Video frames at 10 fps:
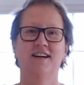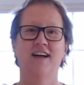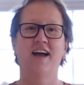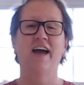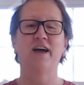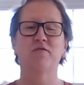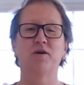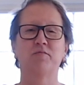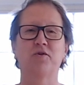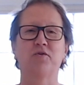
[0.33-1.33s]
Hey,
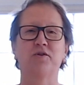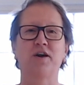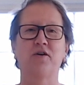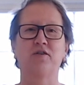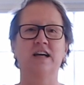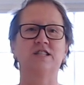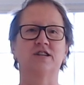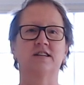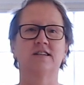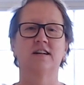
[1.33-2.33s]
welcome to Corny Goat
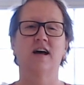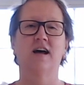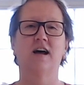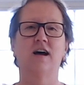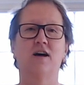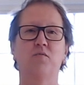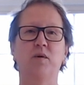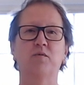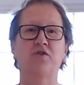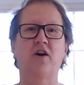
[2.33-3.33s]
Kitchen. We
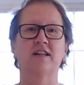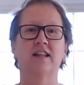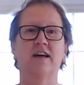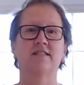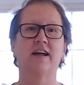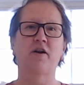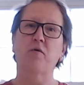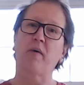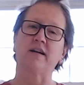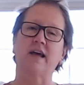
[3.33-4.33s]
were talking last night on our
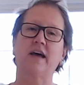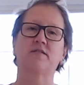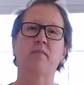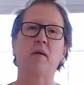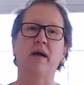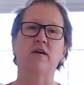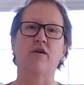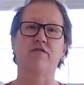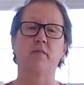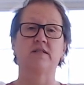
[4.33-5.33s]
podcast about making our
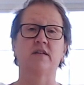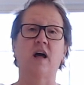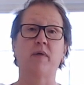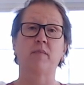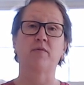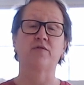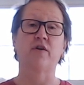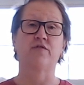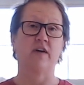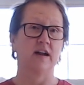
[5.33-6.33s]
fermented hot pepper
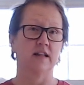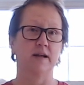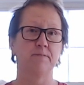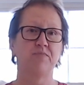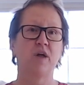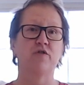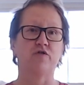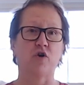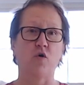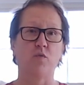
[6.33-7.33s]
sauce finally.
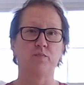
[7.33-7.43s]
So,